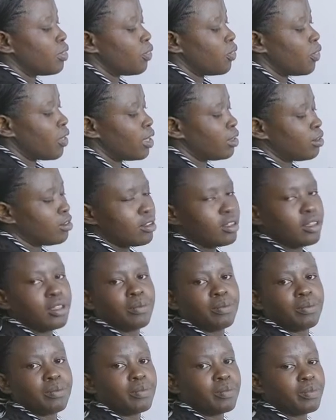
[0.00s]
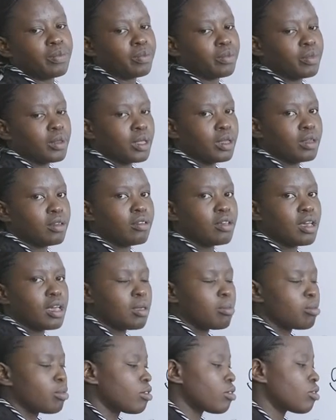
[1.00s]
30
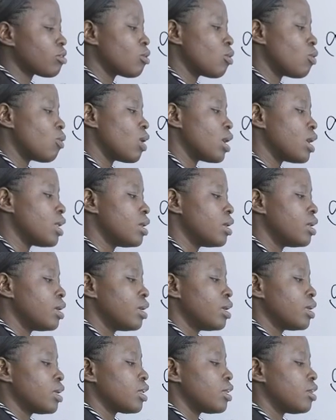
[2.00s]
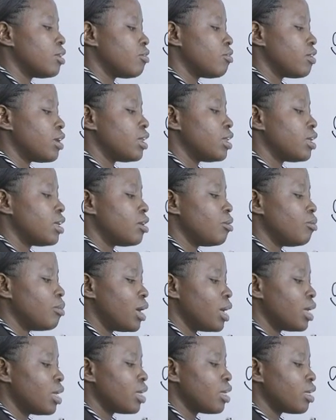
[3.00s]
times 1 divided
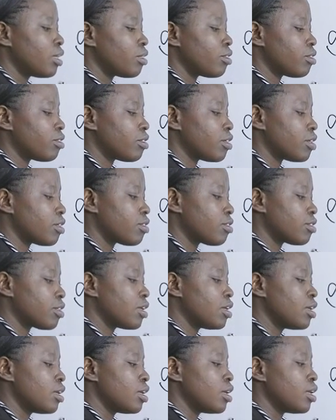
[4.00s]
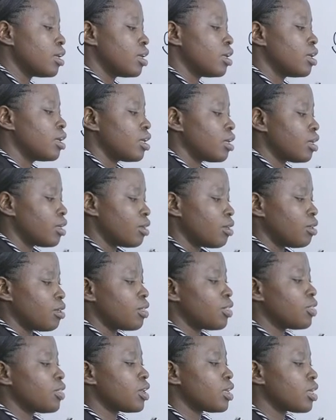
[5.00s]
by 60.
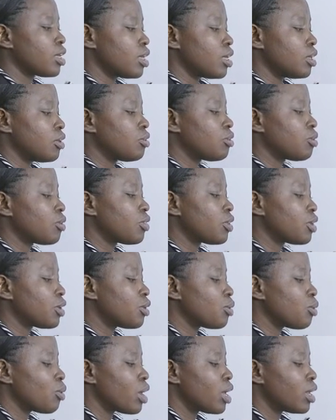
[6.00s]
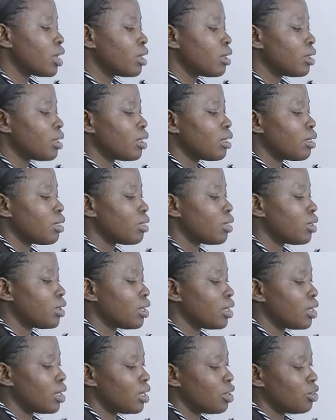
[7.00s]
3 into 3, 1.
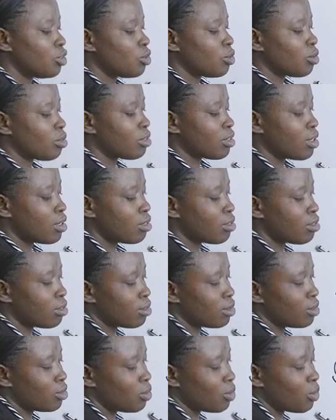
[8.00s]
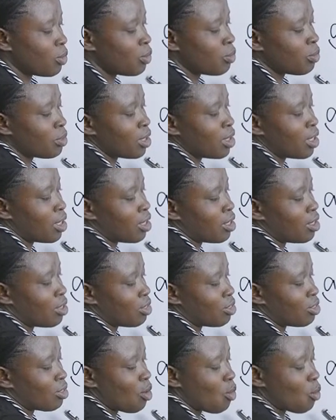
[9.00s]
3 into 6, 2.
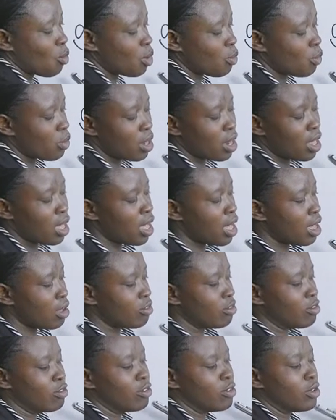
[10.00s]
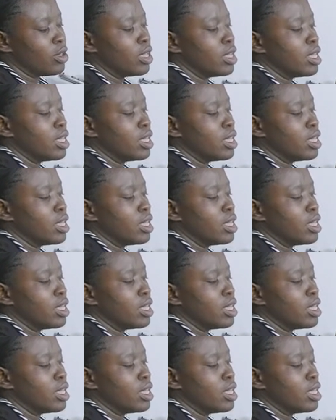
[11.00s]
So we will have